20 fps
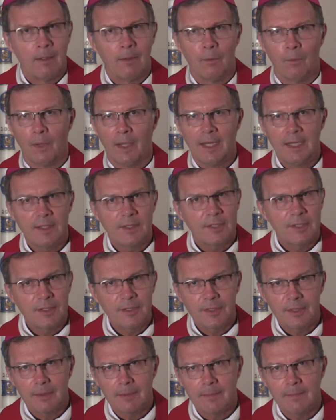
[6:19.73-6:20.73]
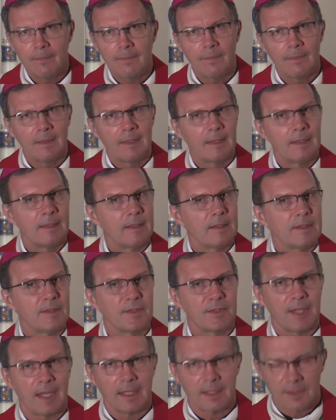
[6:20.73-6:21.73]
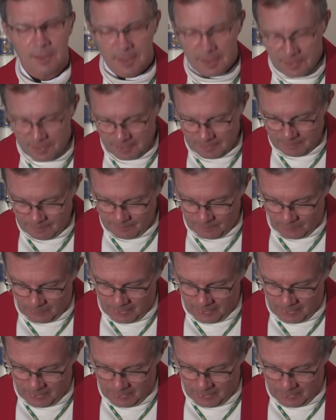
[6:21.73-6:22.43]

Racism, sexism,